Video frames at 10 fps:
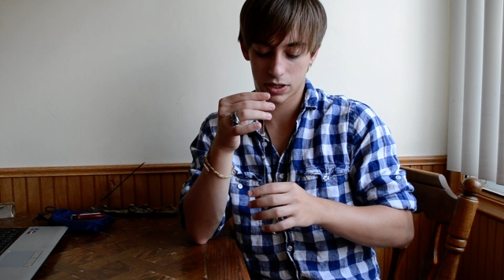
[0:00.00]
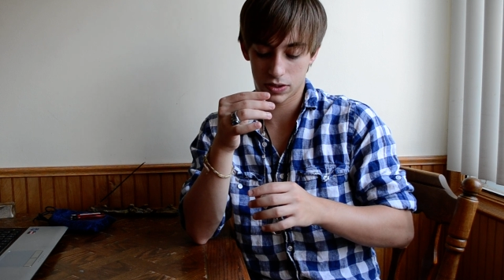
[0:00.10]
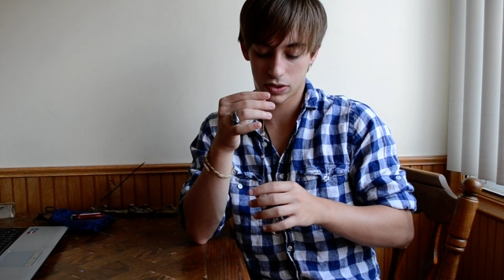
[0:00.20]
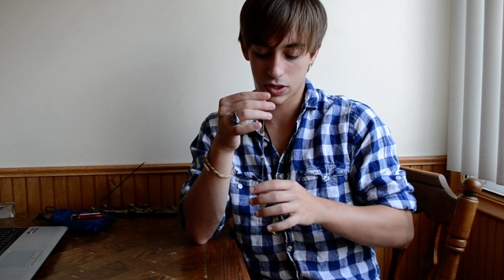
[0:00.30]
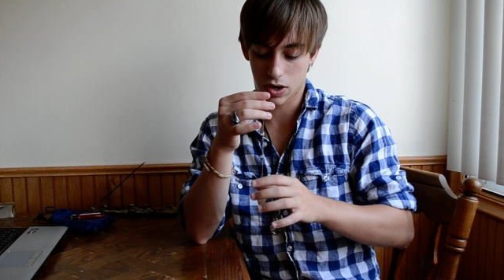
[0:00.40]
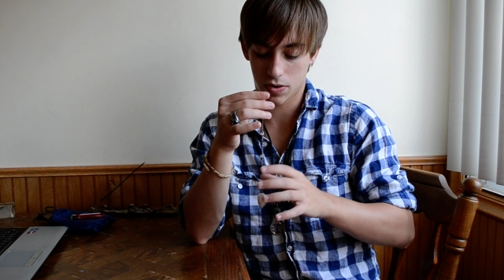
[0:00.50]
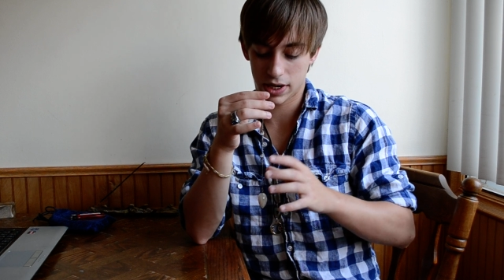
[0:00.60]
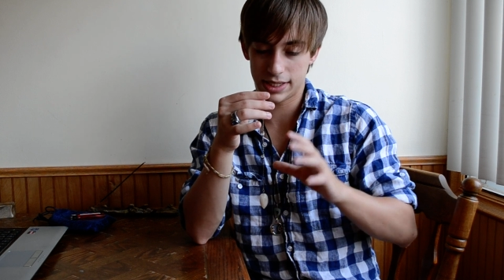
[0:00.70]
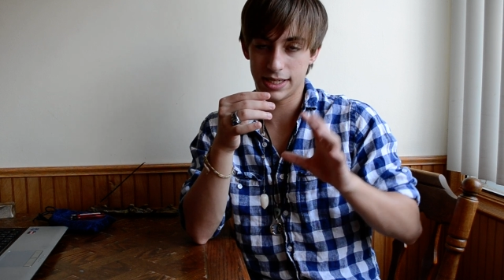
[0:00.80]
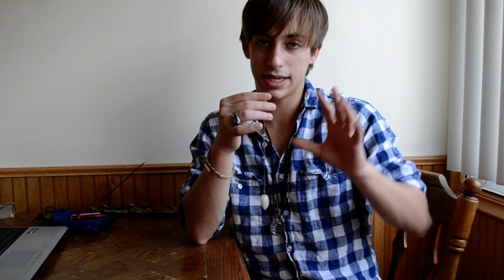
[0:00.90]
So
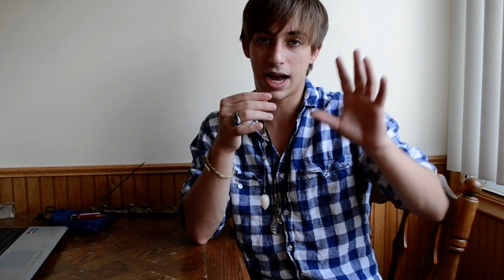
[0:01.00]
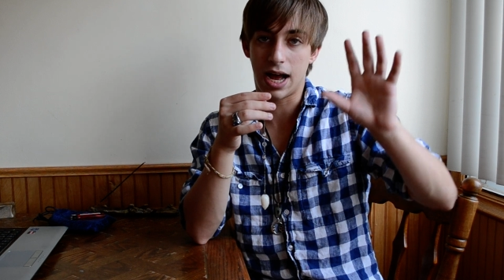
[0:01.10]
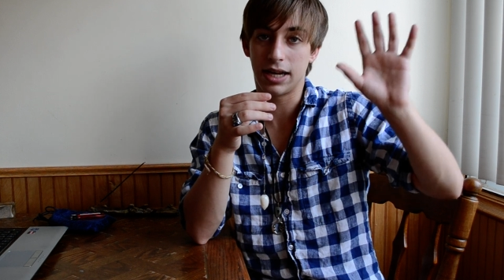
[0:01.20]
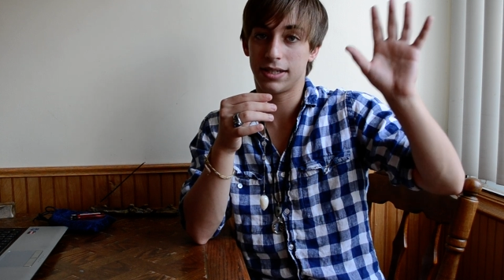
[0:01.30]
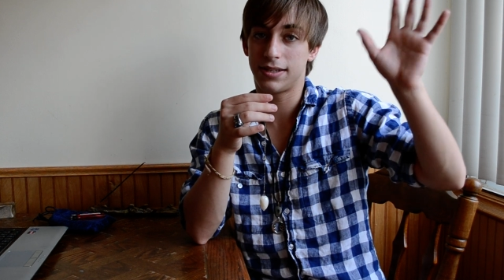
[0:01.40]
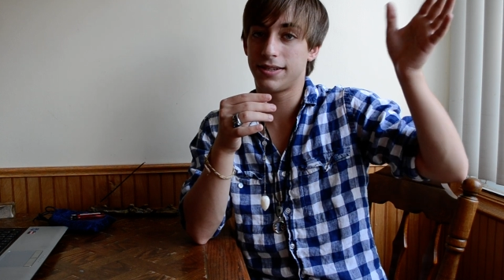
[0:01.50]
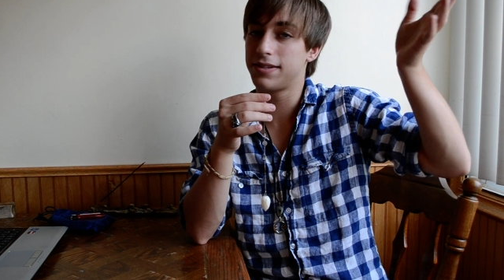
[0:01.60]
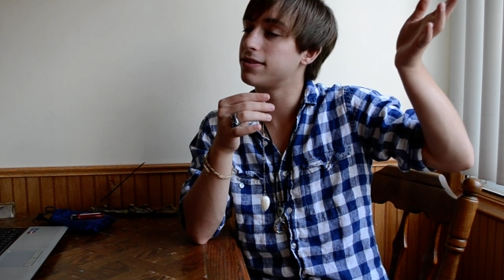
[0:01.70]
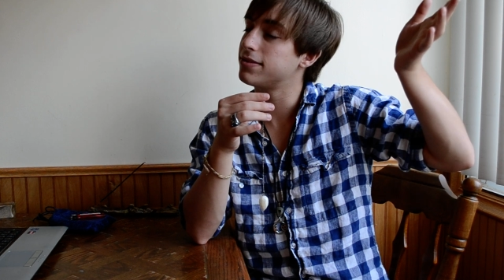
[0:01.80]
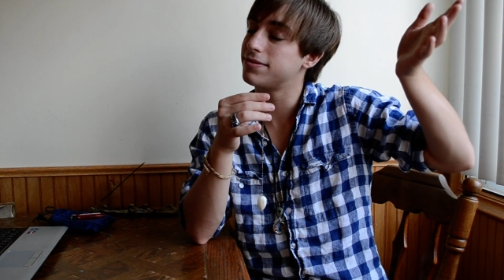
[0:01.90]
it's not
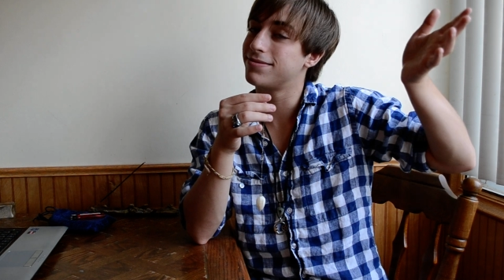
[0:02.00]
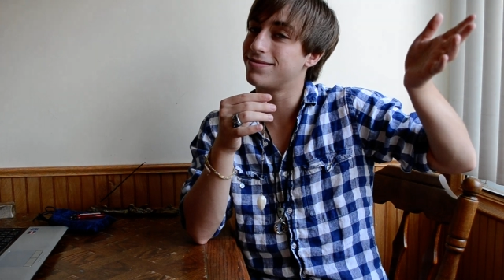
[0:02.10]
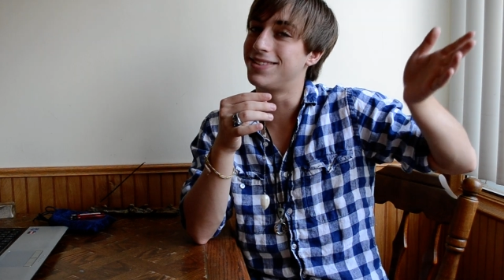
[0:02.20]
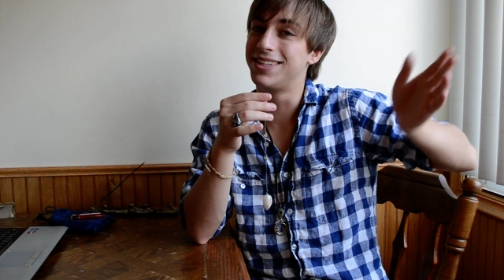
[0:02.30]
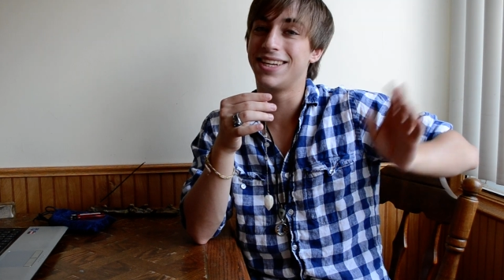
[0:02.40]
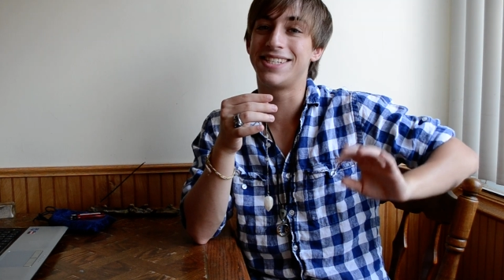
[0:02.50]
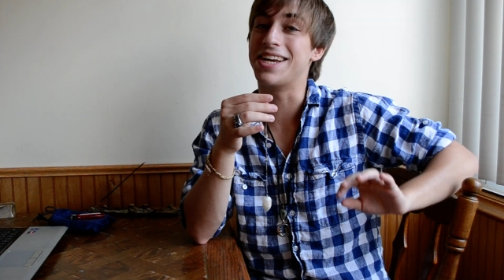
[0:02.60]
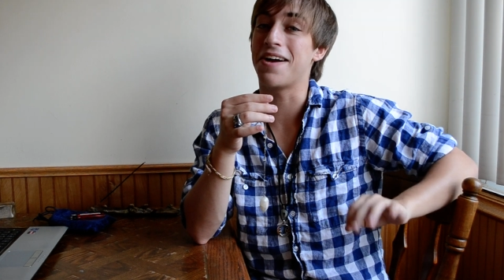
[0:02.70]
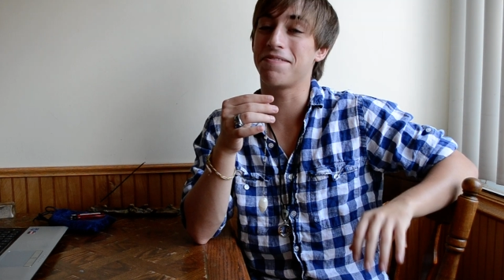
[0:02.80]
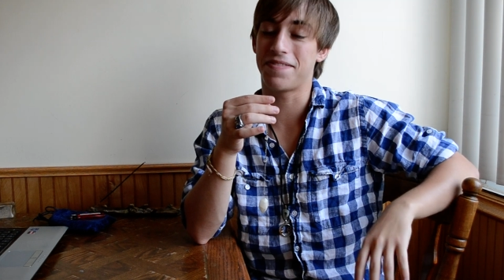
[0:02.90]

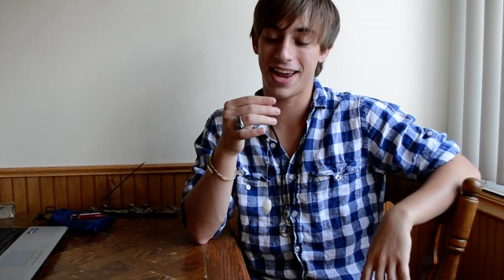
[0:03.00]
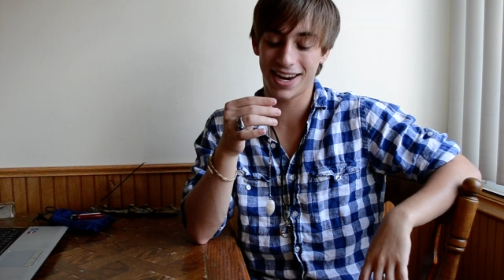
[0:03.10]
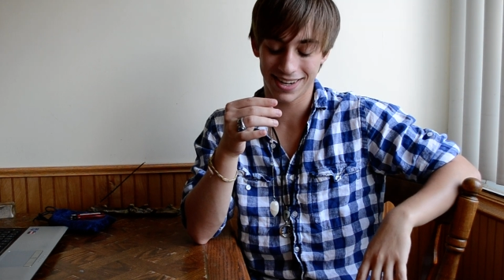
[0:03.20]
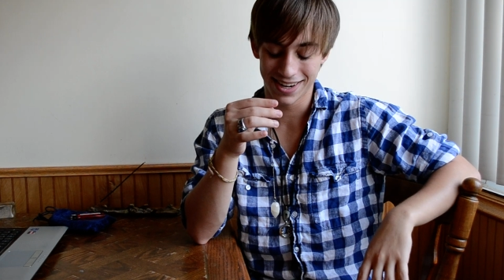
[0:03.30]
fake.